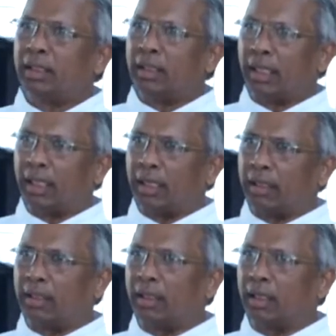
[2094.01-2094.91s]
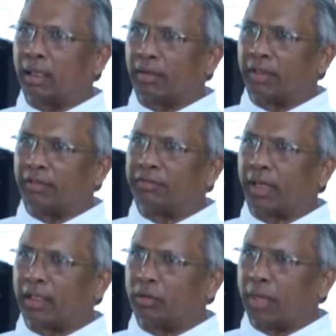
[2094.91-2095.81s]
dear Reverend
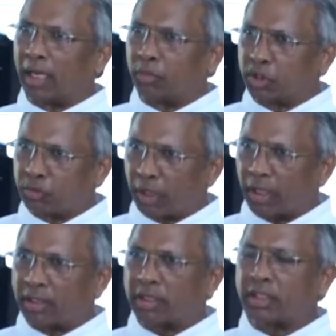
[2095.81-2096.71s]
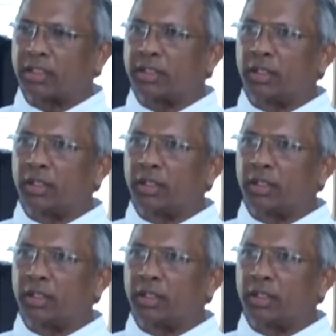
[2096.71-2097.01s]
Father Balapushparaj,